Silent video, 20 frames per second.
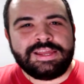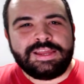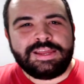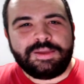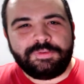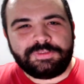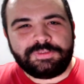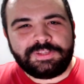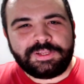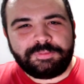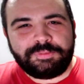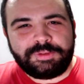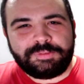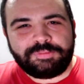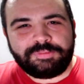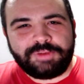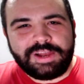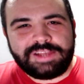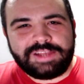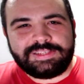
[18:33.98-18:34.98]
It was a little
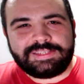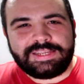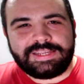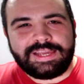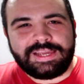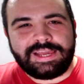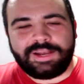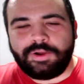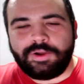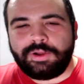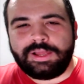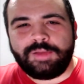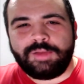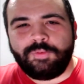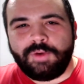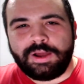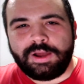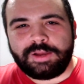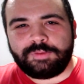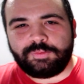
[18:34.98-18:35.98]
bit pricey, and all I
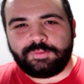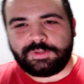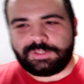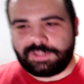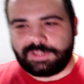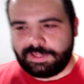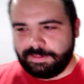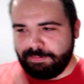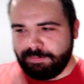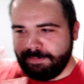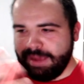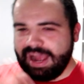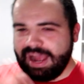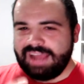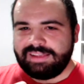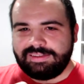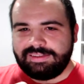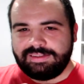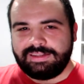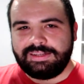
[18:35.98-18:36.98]
wanted was the
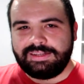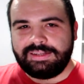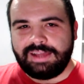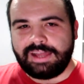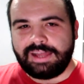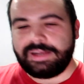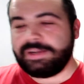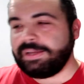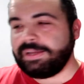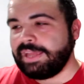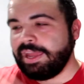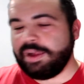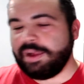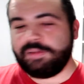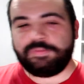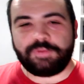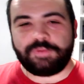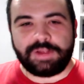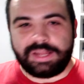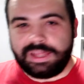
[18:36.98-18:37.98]
mask. I didn't
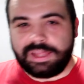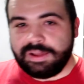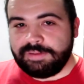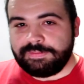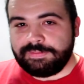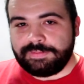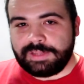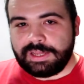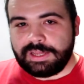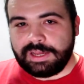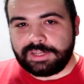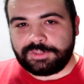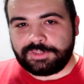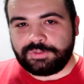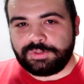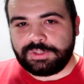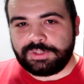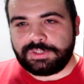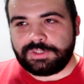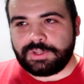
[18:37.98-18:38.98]
care for any of the
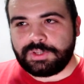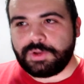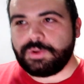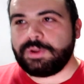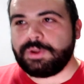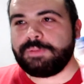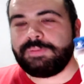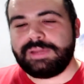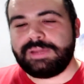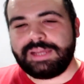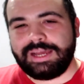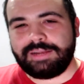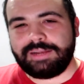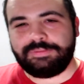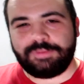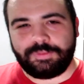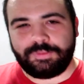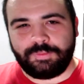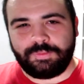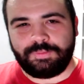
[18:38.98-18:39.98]
extras, so it'd be kind
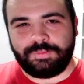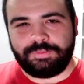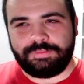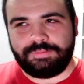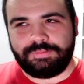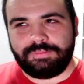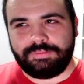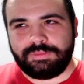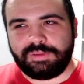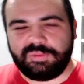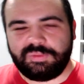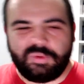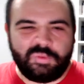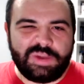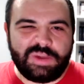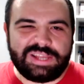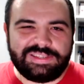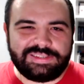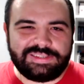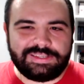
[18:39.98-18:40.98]
of a of a
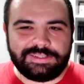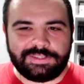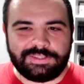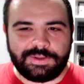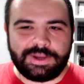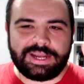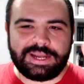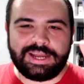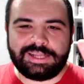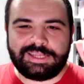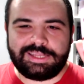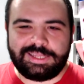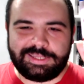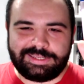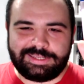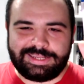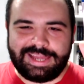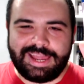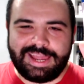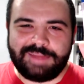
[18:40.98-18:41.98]
waste. So I got the
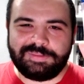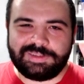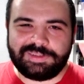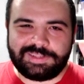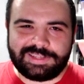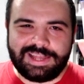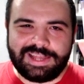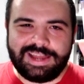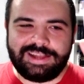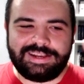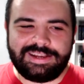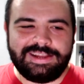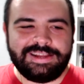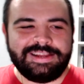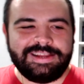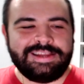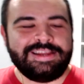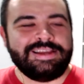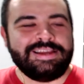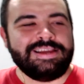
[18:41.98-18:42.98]
game instead.
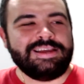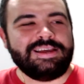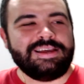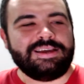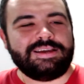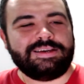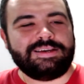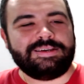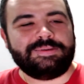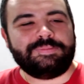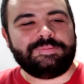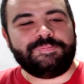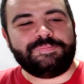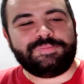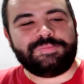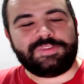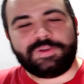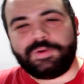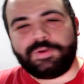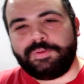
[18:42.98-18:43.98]
Um,
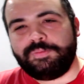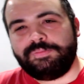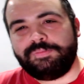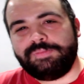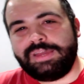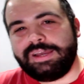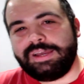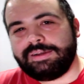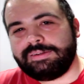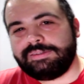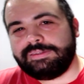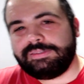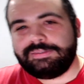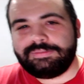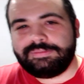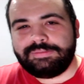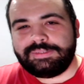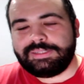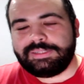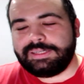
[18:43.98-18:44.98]
so yeah,
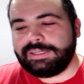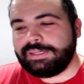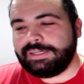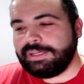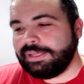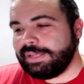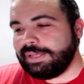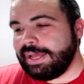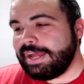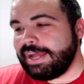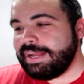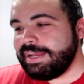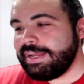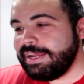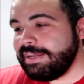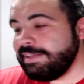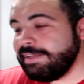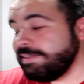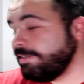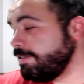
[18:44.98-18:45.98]
uh, that
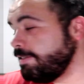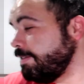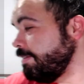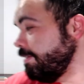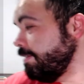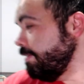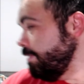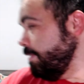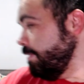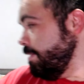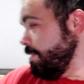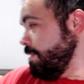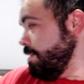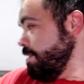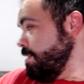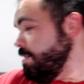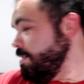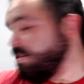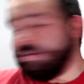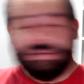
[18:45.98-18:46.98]
is
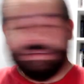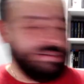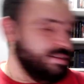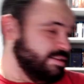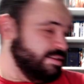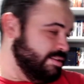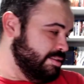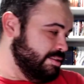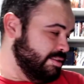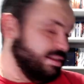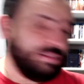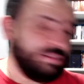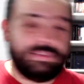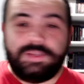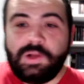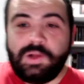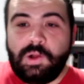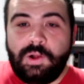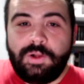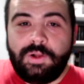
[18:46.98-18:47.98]
that's
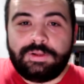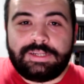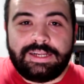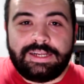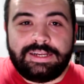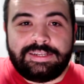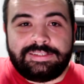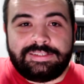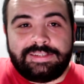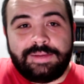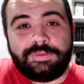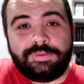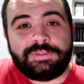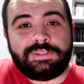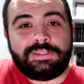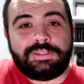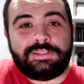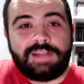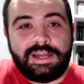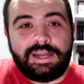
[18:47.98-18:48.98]
the haul, guys. That was
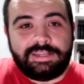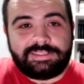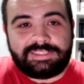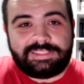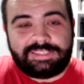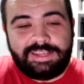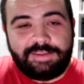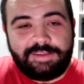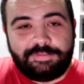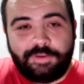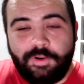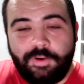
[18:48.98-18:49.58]
a lot of stuff.